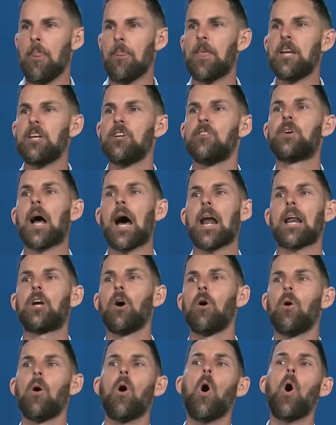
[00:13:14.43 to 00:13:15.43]
then you've got to
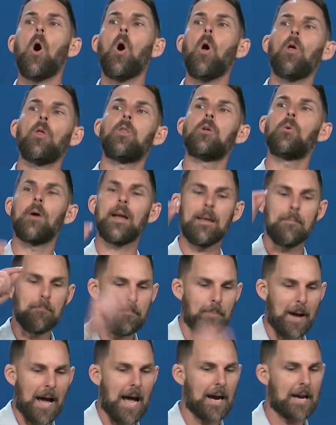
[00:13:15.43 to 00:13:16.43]
go all the way
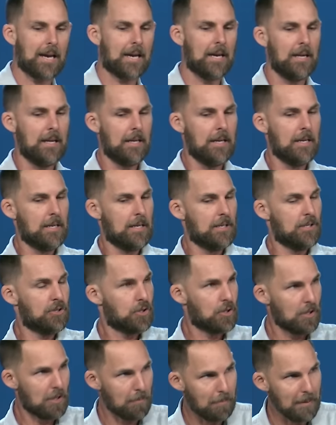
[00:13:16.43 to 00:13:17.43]
back
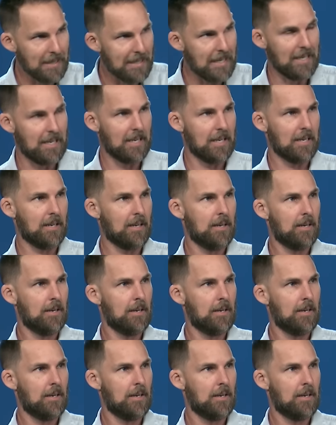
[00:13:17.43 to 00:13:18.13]
to the beginning.